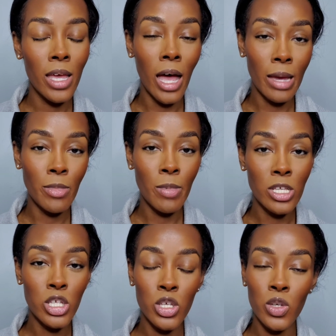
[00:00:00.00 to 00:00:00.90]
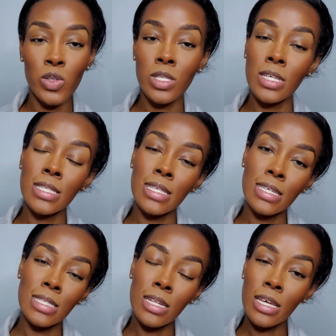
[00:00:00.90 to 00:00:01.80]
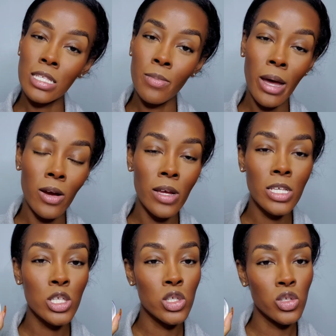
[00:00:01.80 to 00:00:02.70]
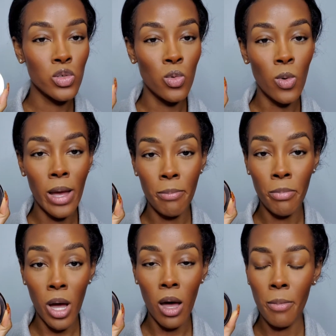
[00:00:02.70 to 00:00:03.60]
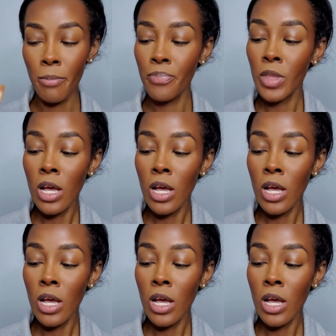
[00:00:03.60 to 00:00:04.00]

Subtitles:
I'm about to use is the Danessa Myricks Dew Wet Balm.